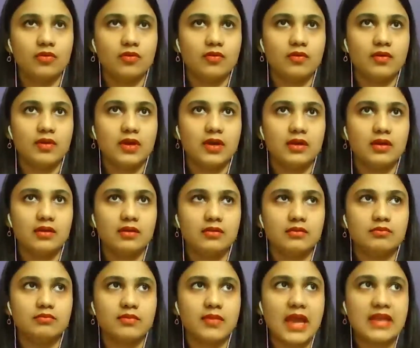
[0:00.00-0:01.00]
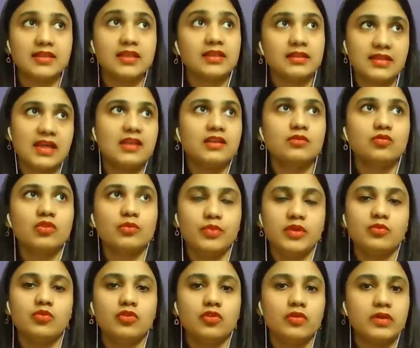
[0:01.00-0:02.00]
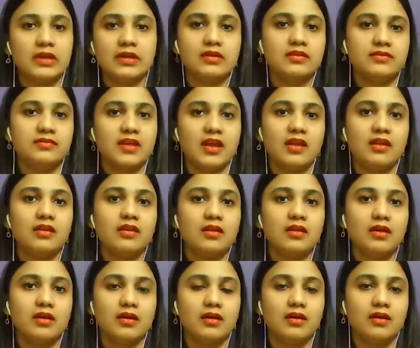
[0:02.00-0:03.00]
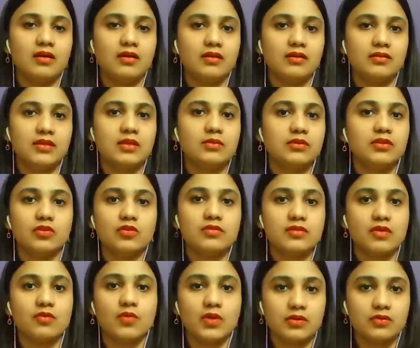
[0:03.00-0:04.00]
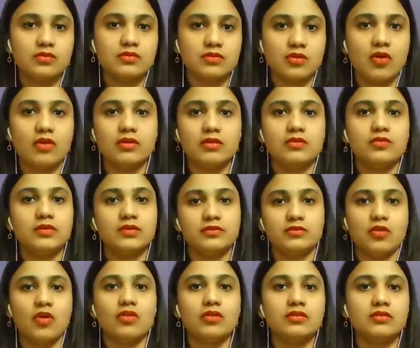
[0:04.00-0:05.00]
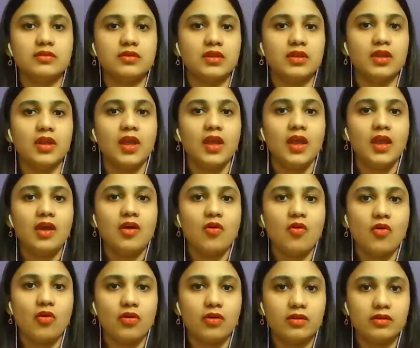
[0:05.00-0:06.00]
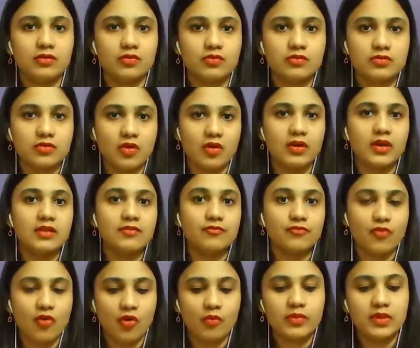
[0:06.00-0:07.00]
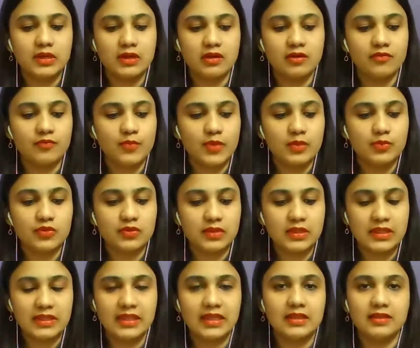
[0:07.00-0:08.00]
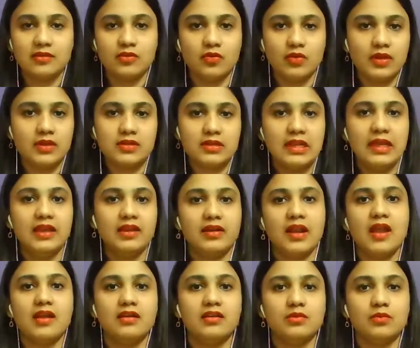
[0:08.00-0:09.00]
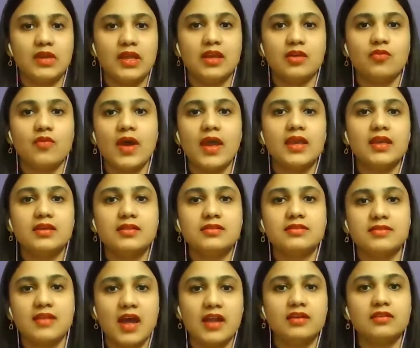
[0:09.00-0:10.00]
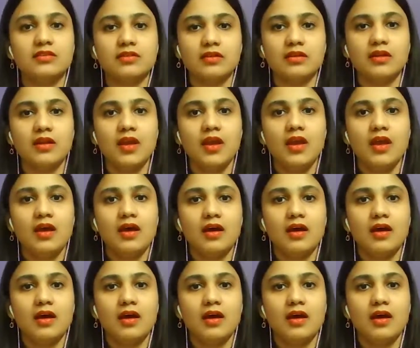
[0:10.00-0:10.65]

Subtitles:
So I think that is what people don't understand. That someone who's not into astrology or who's not informed enough, people think it's like random. Like why is Saturn